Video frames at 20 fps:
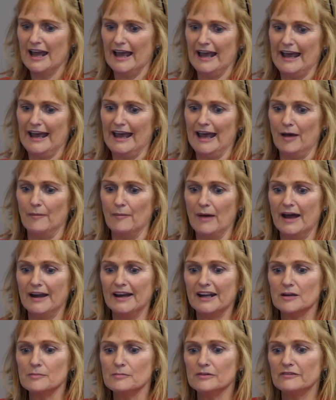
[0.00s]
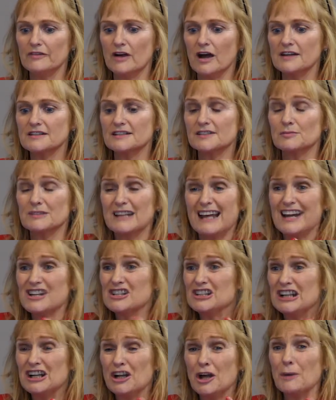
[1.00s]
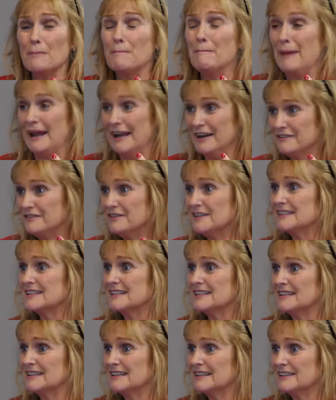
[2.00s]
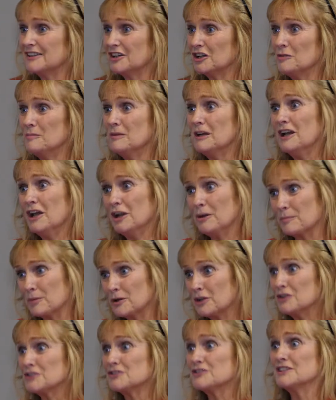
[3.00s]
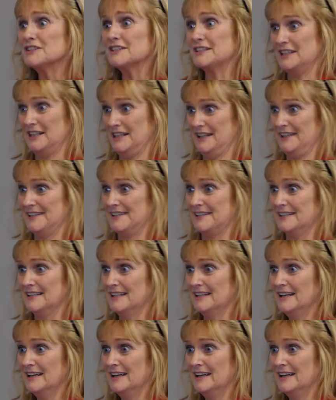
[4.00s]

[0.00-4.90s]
And it can provide us with actually a lot of benefits. There can be a lot of pluses to this.